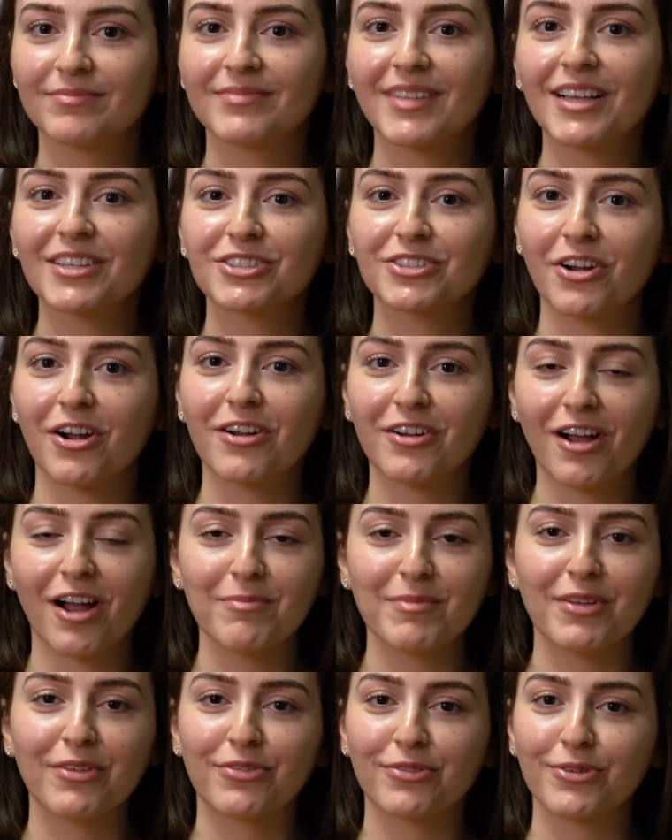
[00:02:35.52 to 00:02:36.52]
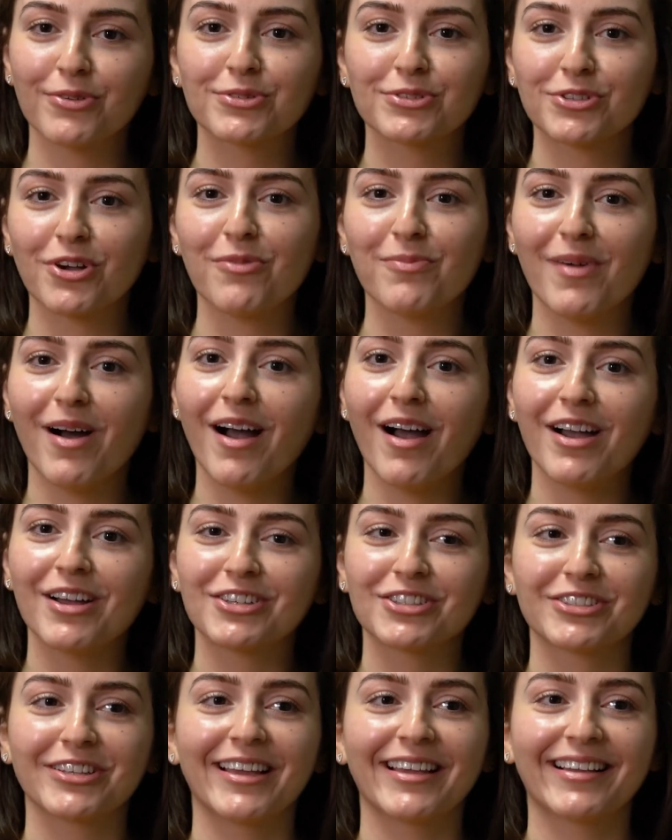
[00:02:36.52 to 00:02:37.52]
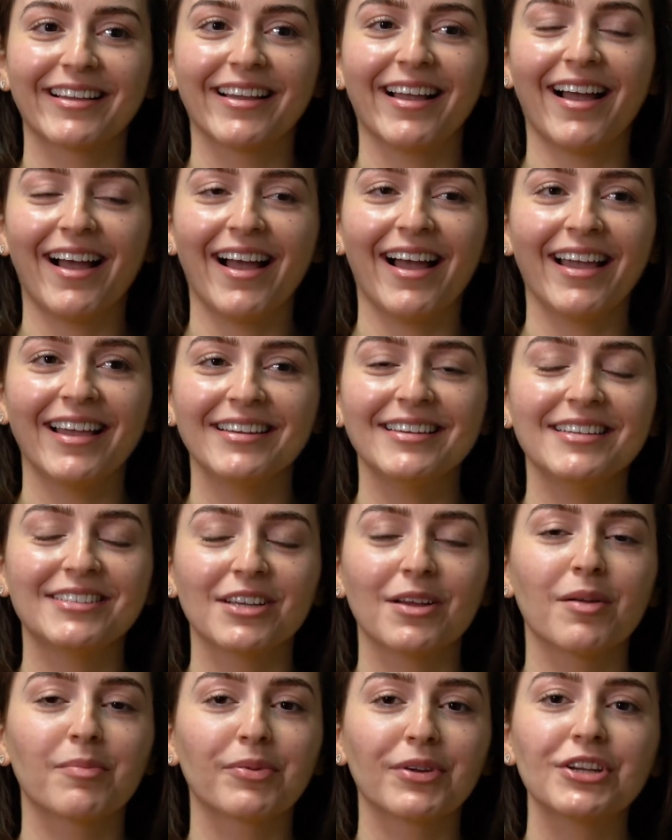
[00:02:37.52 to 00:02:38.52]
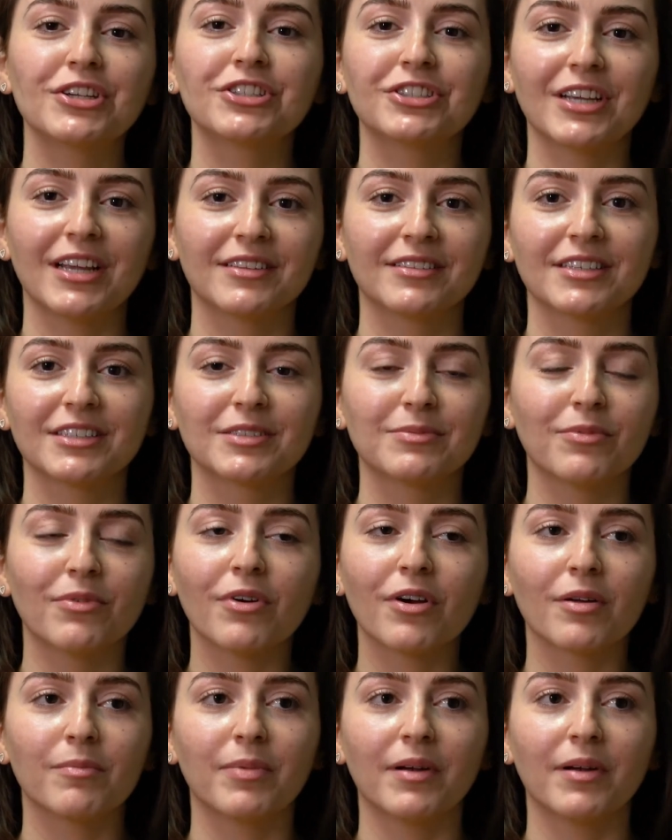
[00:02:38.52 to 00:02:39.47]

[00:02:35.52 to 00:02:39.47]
that scar got me through so much. I need to appreciate this more,